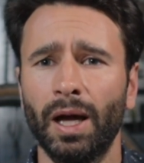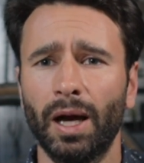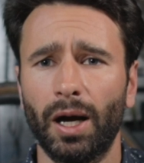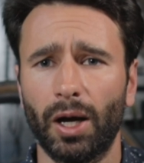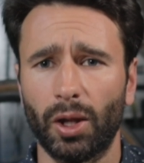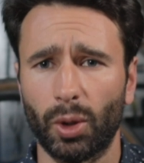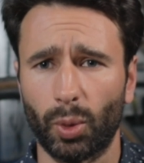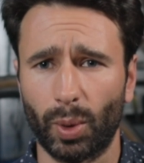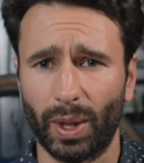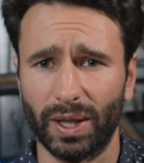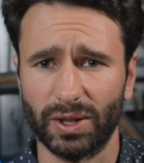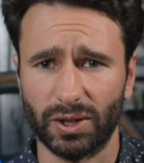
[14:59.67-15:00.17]

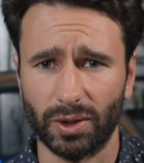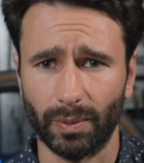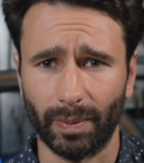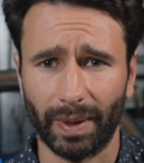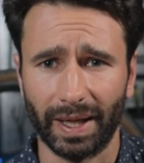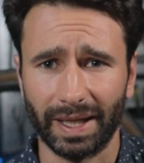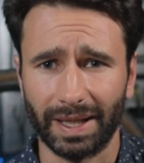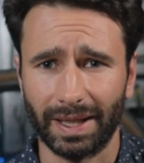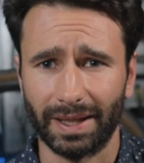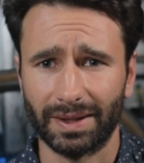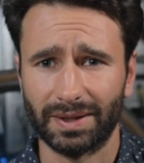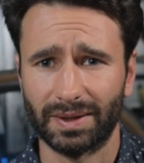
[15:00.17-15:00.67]
Otherwise you
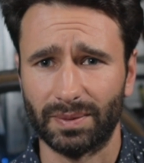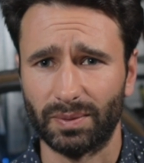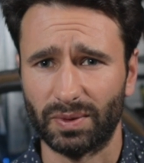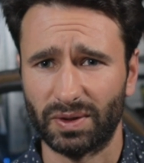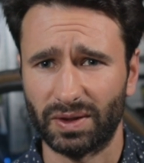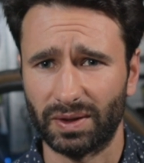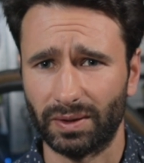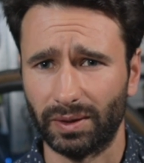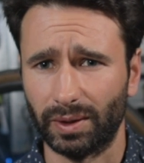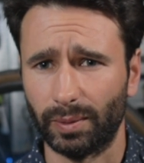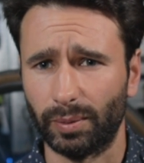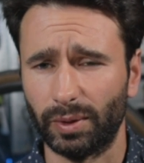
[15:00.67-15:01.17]
might get some
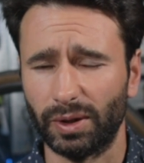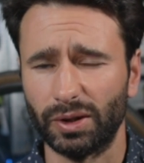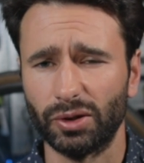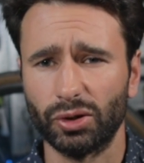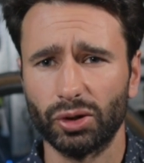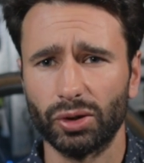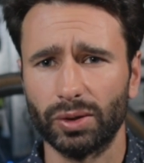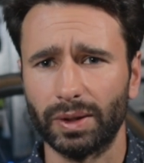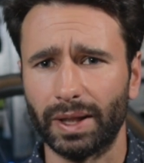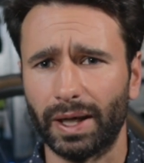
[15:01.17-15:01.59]
slippage.